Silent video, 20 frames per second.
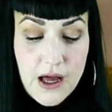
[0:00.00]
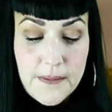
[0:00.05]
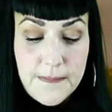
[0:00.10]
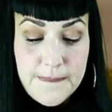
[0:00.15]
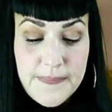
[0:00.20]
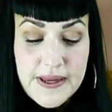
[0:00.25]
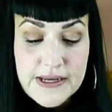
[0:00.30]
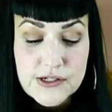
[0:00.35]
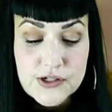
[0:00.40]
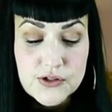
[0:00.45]

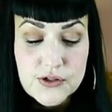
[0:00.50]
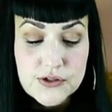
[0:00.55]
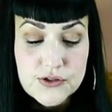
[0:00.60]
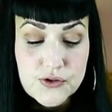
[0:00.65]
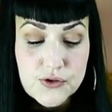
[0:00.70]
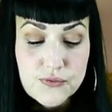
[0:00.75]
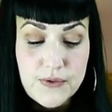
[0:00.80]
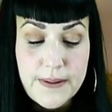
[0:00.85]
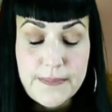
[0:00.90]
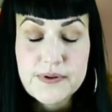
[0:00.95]
pentacles are
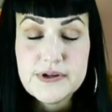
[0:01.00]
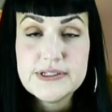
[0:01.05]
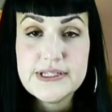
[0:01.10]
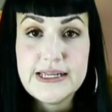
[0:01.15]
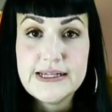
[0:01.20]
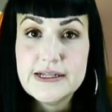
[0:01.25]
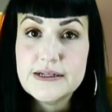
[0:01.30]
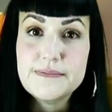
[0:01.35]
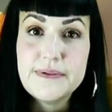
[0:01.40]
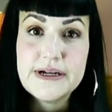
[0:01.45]

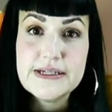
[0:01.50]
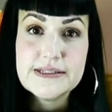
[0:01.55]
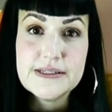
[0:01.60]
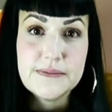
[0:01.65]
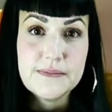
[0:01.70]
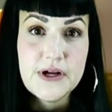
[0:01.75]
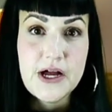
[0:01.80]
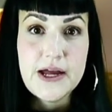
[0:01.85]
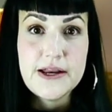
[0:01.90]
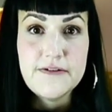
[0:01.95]
represented by
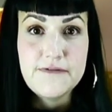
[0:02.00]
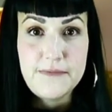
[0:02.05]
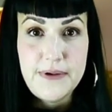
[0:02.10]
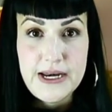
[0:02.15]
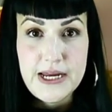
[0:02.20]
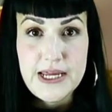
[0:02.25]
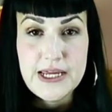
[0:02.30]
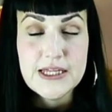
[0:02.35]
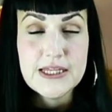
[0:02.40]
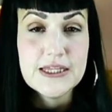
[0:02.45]
some kind of
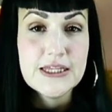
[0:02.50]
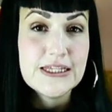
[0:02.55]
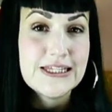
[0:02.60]
money.